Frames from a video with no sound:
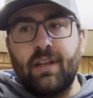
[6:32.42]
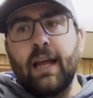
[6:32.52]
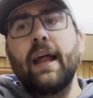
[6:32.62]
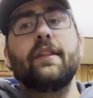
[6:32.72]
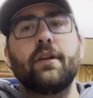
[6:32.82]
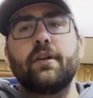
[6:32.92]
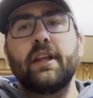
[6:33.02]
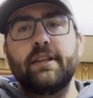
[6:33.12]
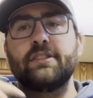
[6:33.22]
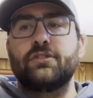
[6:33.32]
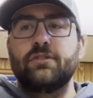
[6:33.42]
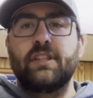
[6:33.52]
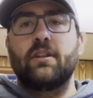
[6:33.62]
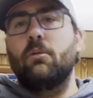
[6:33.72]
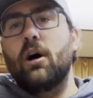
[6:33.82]
I literally, as soon as I
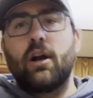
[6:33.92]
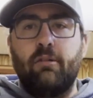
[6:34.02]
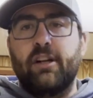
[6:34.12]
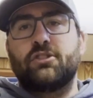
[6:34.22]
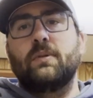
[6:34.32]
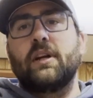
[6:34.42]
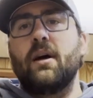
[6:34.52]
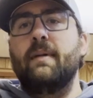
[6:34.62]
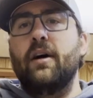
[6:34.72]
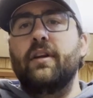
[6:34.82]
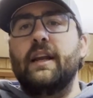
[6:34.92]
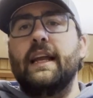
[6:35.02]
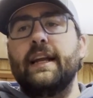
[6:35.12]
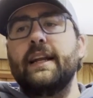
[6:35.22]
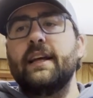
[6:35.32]
hit the water, I watched one come out and
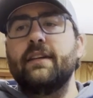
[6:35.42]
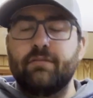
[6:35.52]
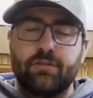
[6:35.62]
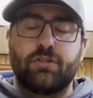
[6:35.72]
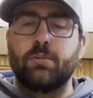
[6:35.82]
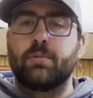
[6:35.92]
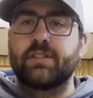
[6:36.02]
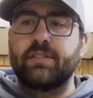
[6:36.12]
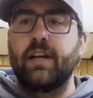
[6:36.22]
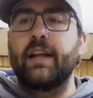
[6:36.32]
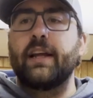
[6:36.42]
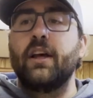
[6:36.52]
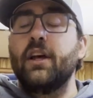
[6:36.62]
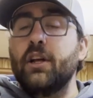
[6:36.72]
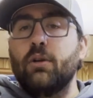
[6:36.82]
eat it. Super exciting.
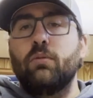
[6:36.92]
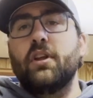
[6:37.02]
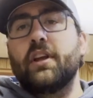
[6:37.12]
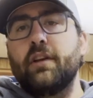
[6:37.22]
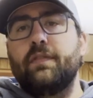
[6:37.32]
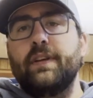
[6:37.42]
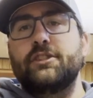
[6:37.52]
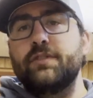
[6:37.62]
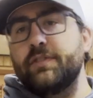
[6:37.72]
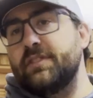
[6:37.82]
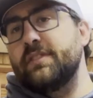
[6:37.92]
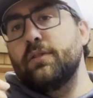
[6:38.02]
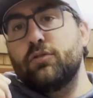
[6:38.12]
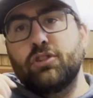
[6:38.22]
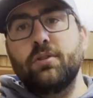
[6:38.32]
Really good fish. If you
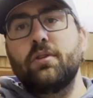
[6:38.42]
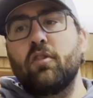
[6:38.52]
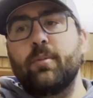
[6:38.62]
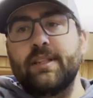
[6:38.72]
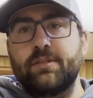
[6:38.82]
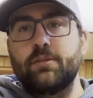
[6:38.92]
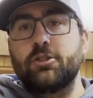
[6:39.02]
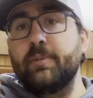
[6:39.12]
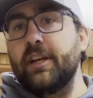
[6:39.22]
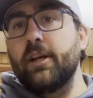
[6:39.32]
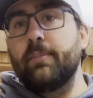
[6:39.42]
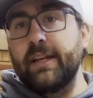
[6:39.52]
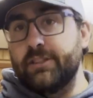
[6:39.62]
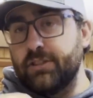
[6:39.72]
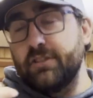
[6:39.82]
tuned over to my social media
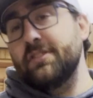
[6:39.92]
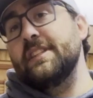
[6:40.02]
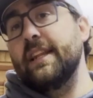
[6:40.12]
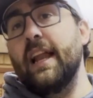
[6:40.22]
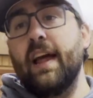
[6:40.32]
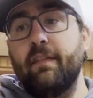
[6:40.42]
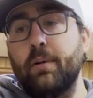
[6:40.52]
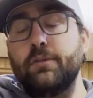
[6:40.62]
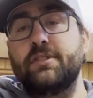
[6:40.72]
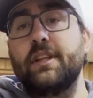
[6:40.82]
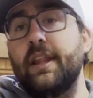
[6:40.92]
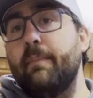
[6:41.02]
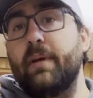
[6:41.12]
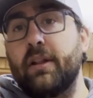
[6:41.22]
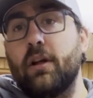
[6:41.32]
pages, you'll see that I have posted
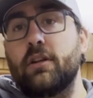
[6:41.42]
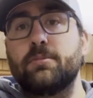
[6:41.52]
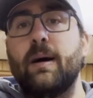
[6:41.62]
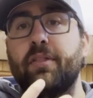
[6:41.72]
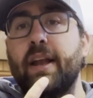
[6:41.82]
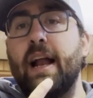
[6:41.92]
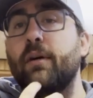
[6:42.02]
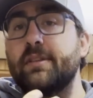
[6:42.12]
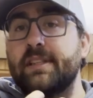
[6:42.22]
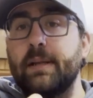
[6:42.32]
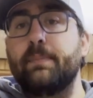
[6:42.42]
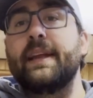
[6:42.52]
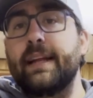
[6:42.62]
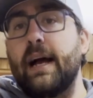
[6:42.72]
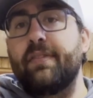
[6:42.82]
that big largemouth and how deep
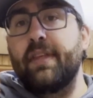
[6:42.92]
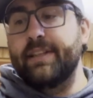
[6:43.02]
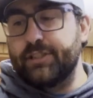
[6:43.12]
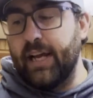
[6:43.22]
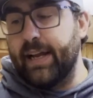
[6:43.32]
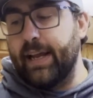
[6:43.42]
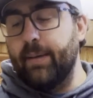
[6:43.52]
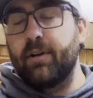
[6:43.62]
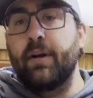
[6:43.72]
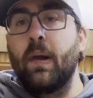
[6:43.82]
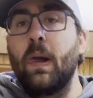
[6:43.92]
he got that jackhammer.